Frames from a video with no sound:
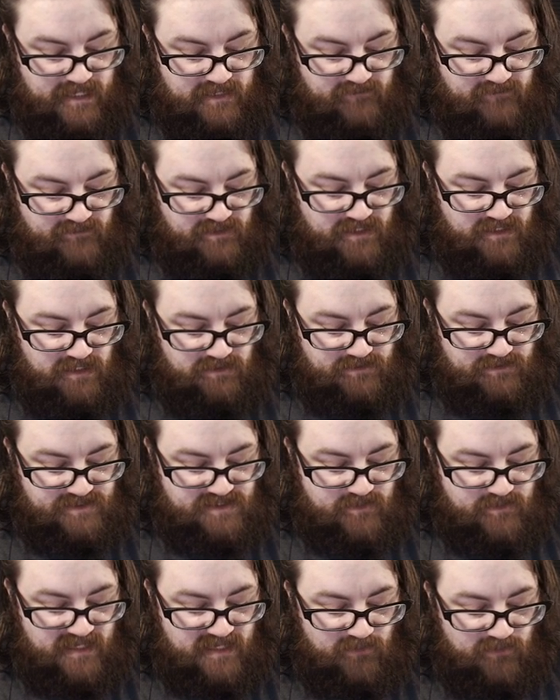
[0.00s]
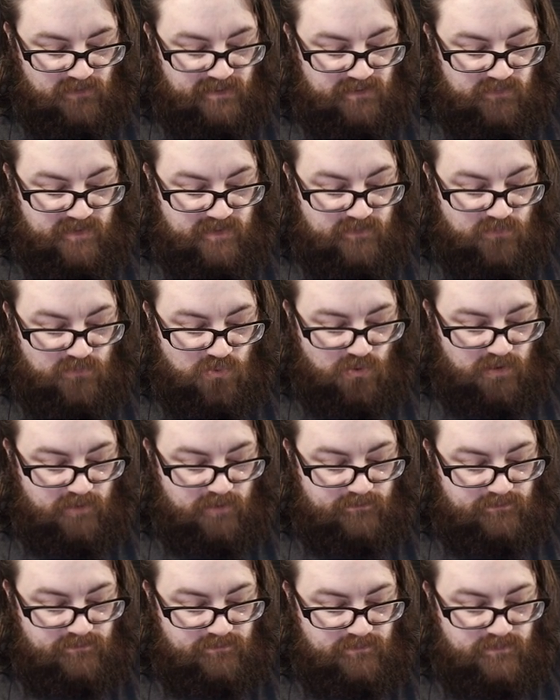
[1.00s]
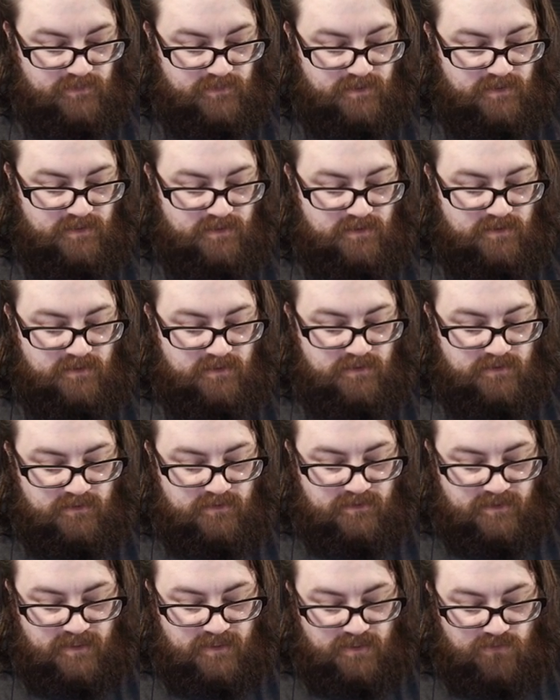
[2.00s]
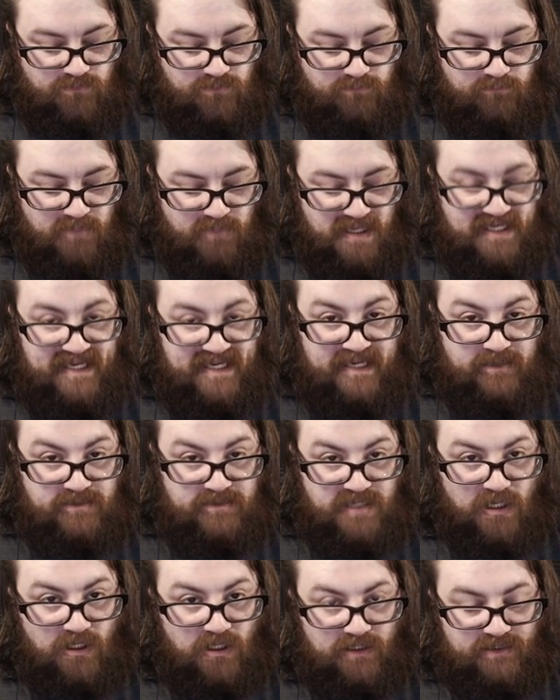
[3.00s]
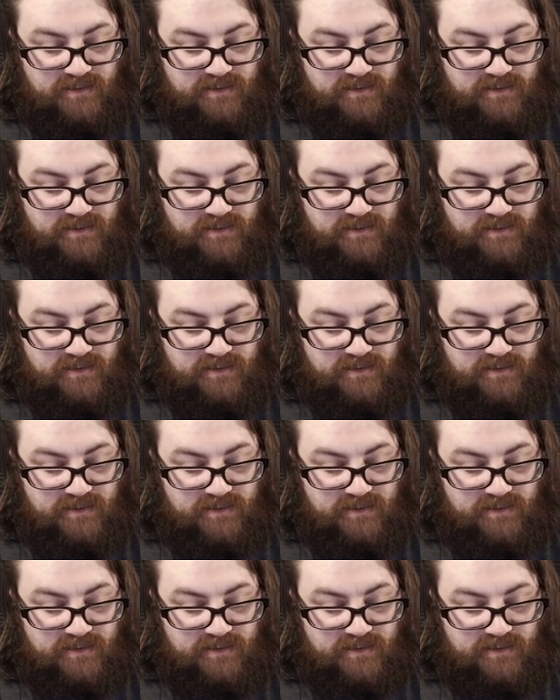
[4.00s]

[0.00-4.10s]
of the colors to make them a little bit more muddy and dark.